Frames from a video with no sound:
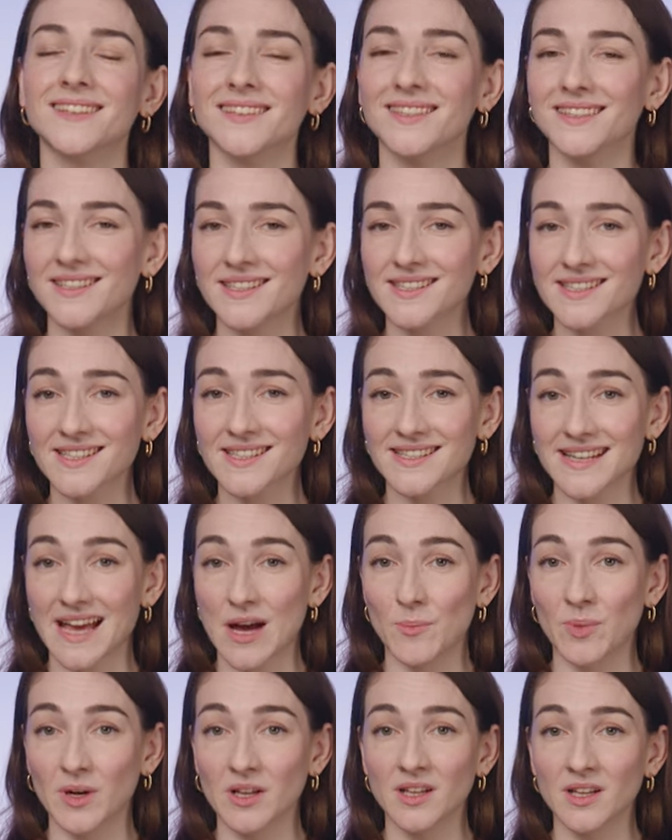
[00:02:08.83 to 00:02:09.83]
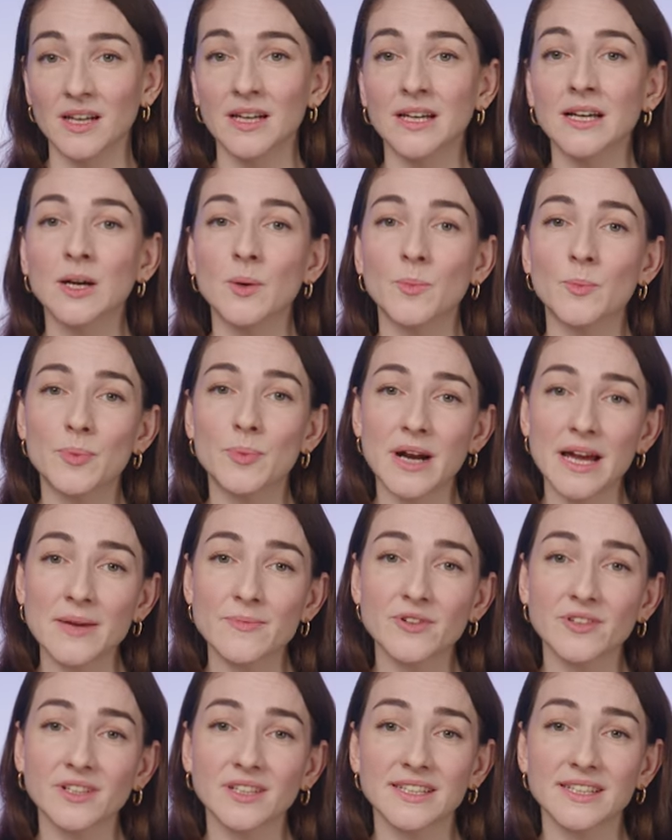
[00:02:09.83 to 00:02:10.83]
In this example,
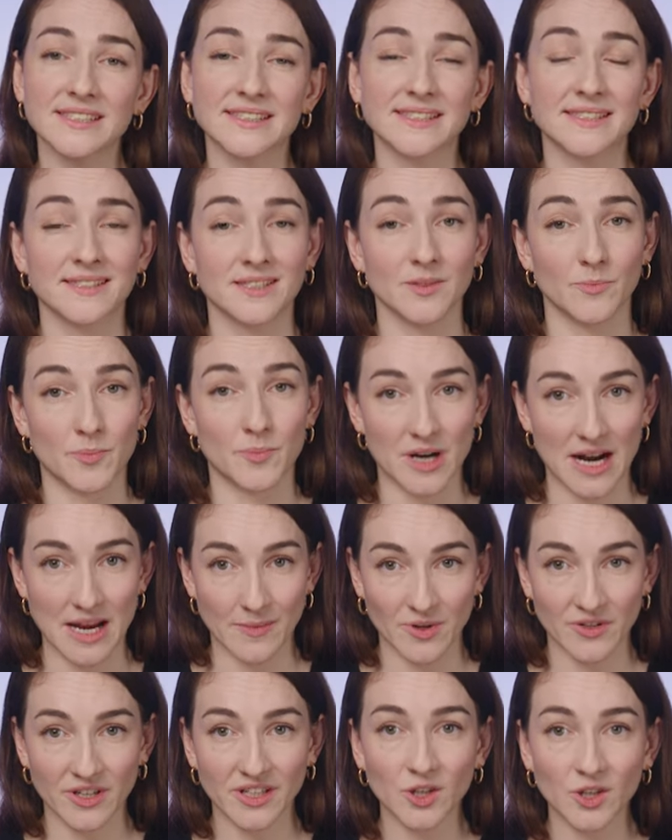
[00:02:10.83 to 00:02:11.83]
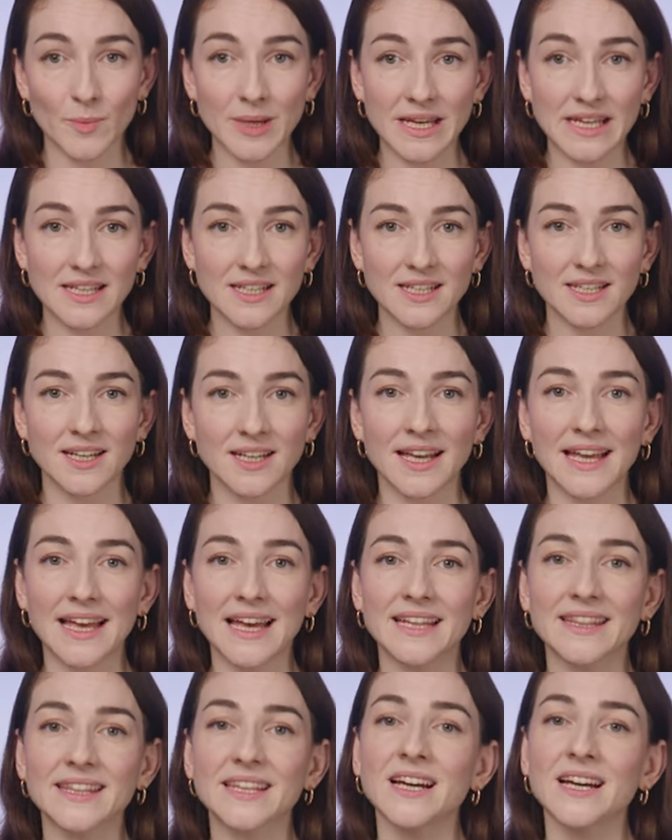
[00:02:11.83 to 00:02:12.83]
primary lists the primary domain
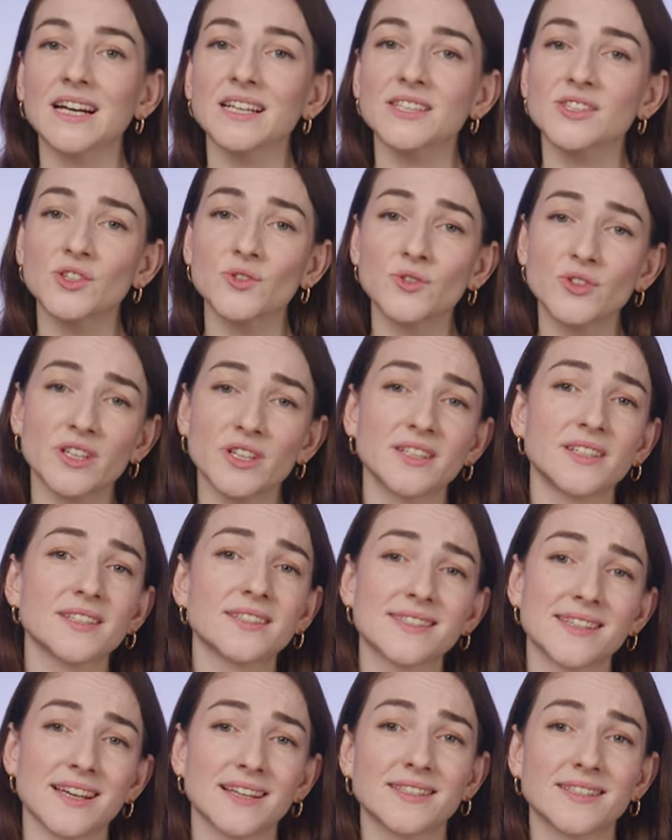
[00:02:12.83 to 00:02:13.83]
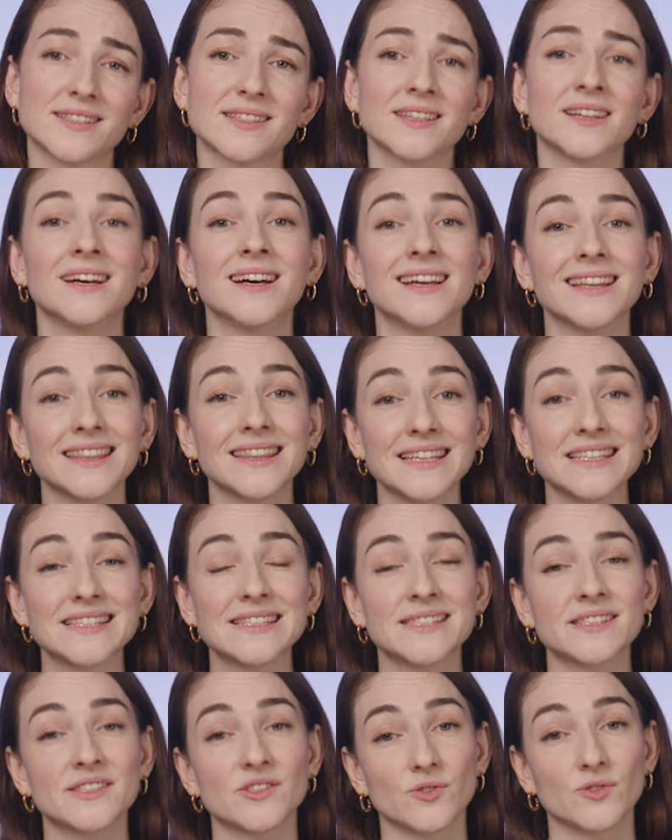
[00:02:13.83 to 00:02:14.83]
and associated sites
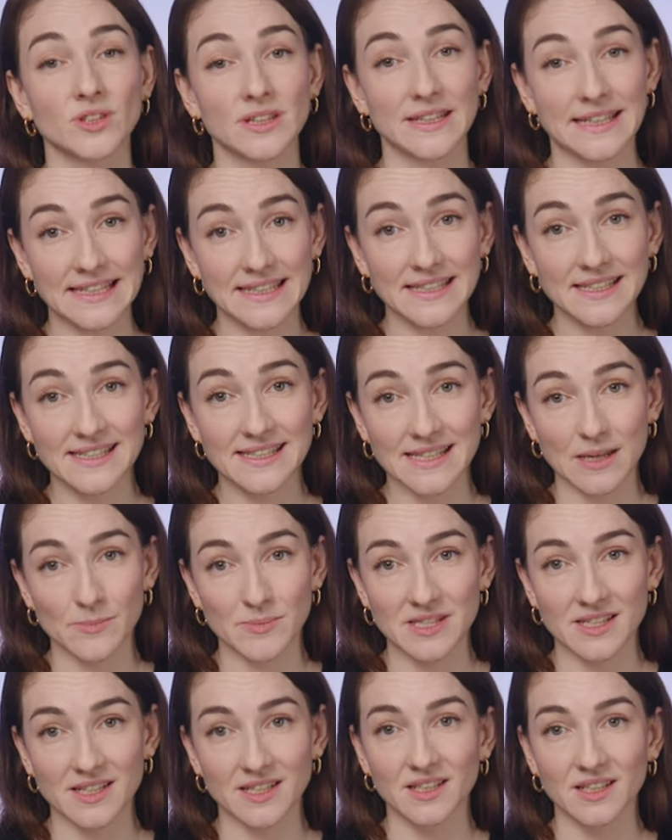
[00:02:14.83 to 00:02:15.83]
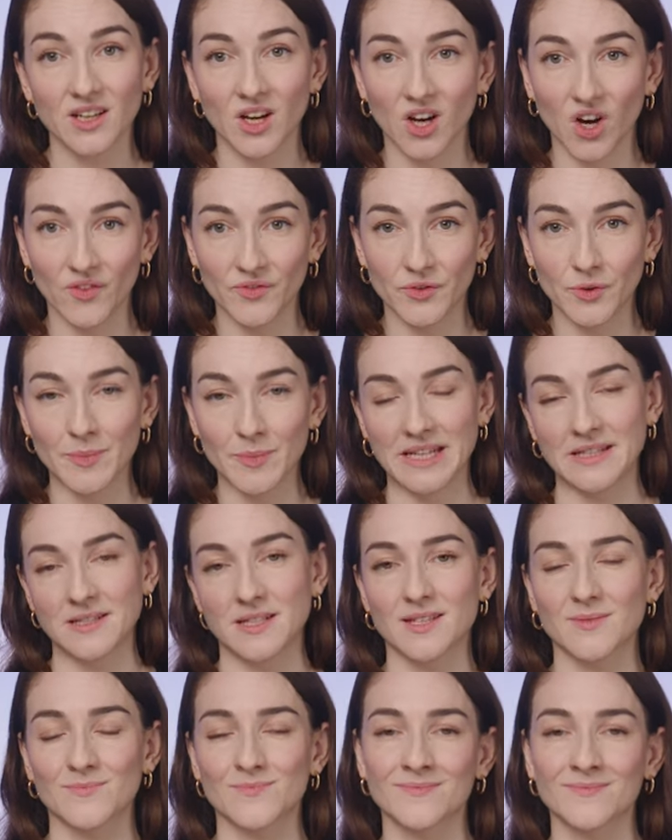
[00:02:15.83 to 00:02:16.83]
list the related subset of
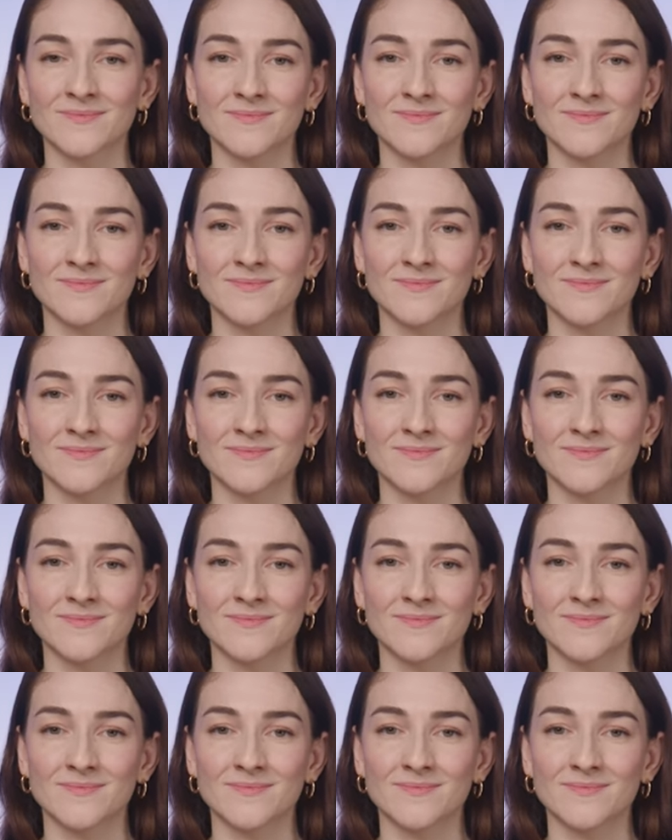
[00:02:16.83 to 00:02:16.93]
domains.